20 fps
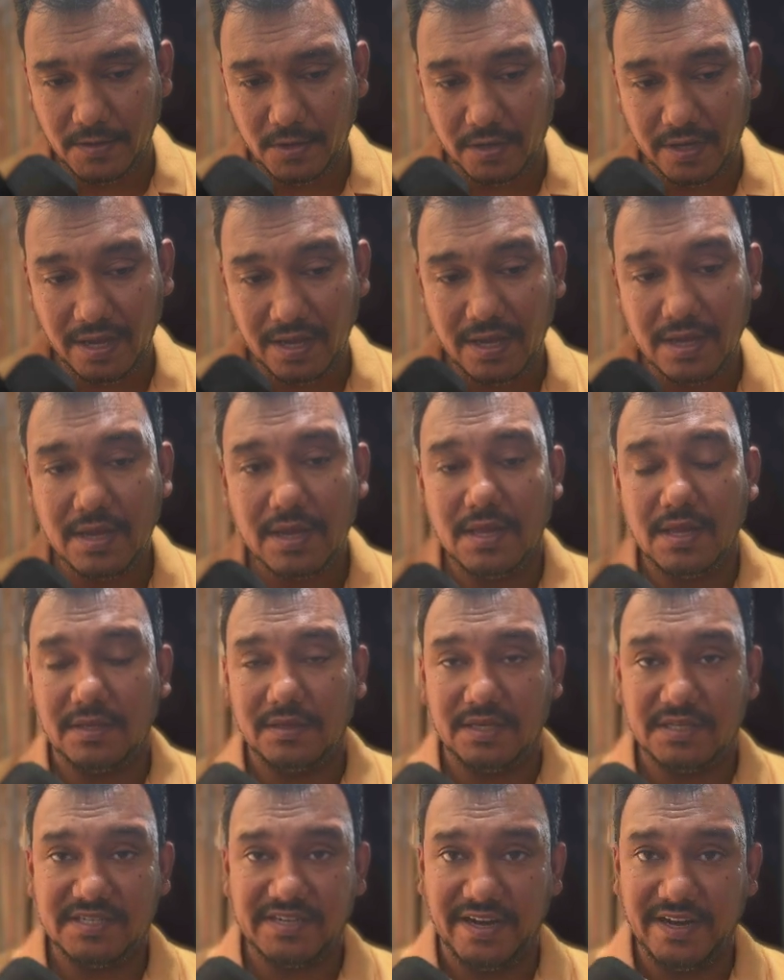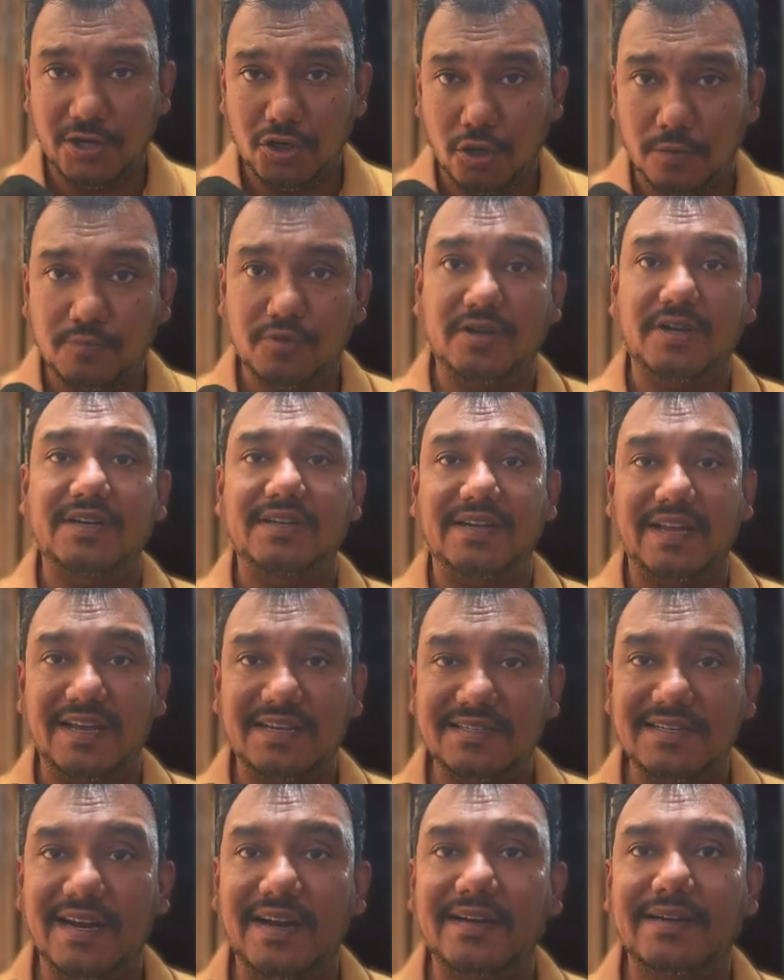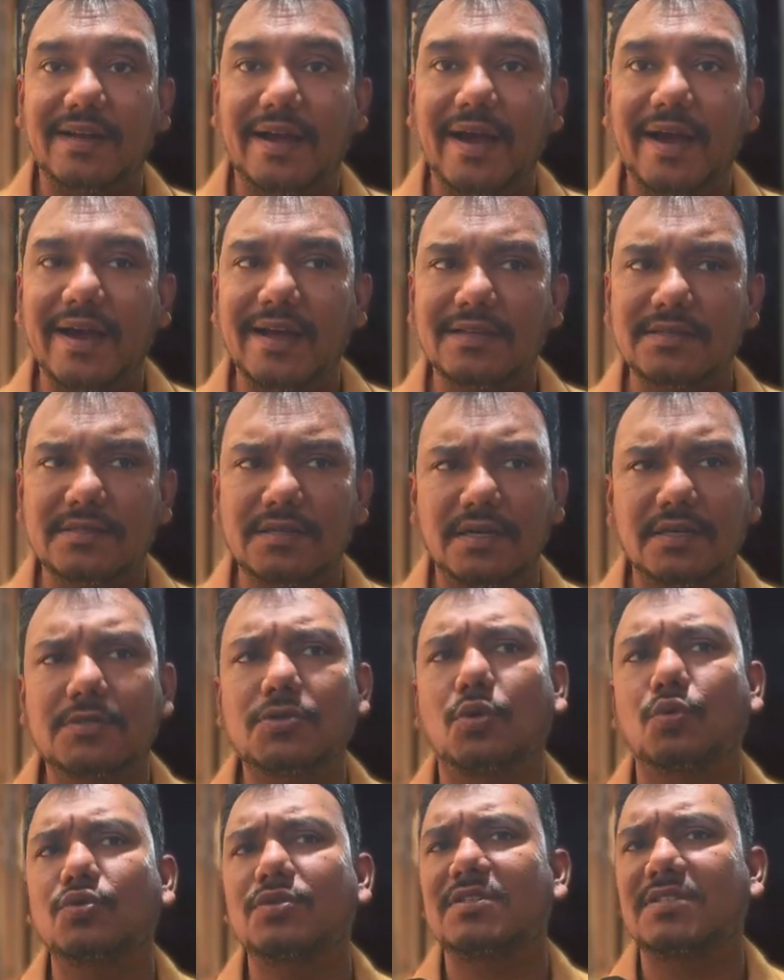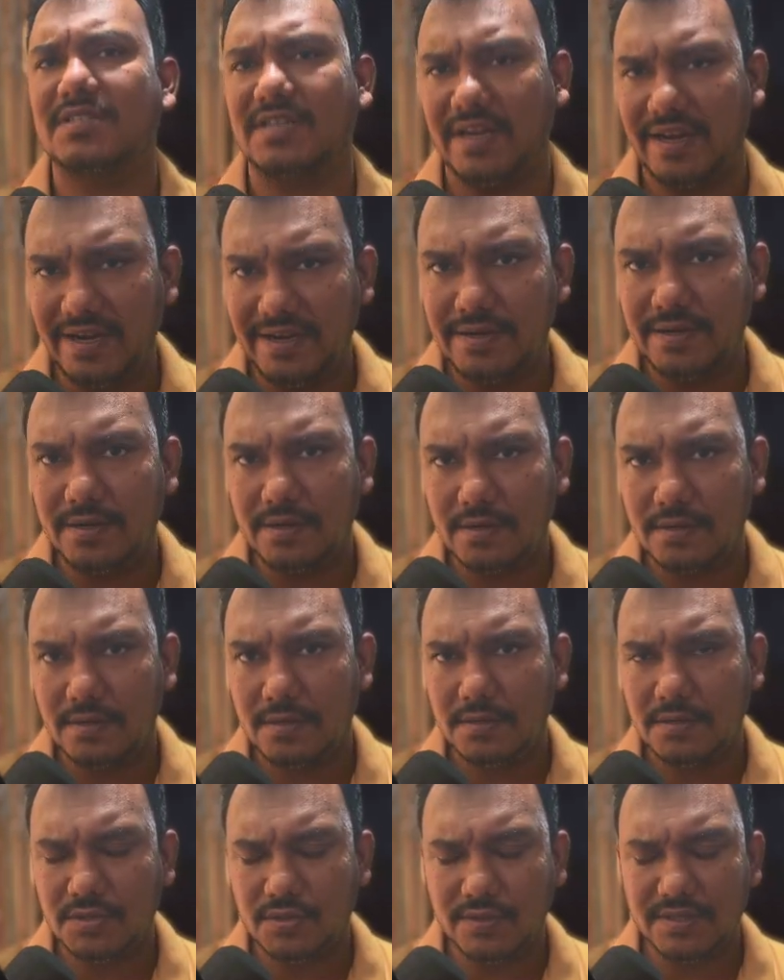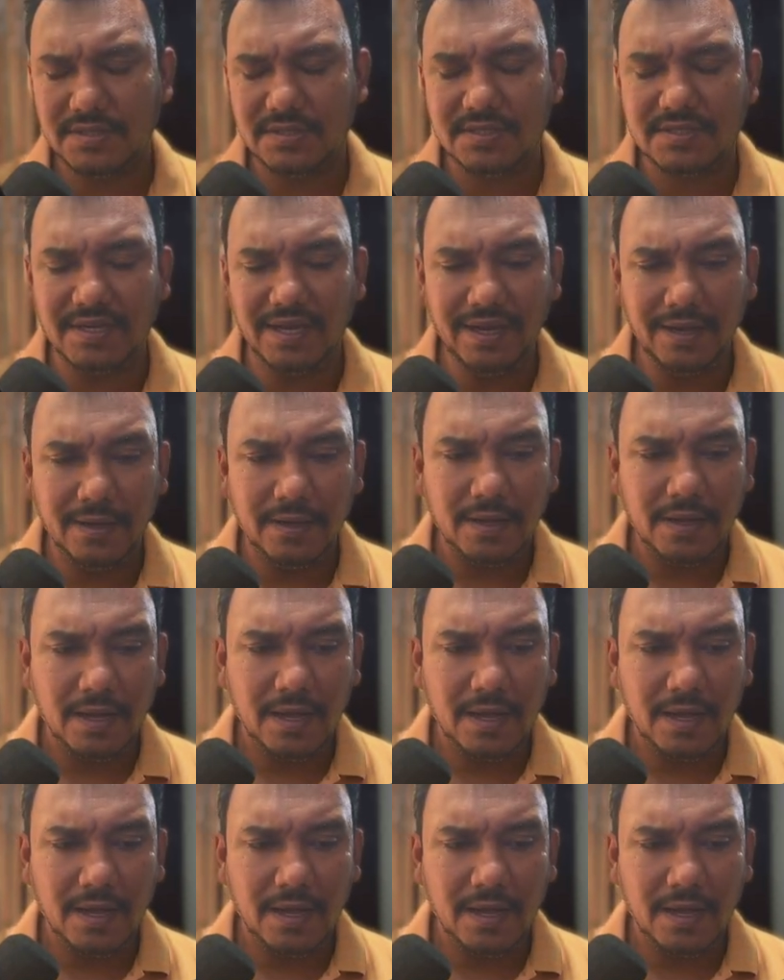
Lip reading: Okay, the child component takes that as its own state, so as to say,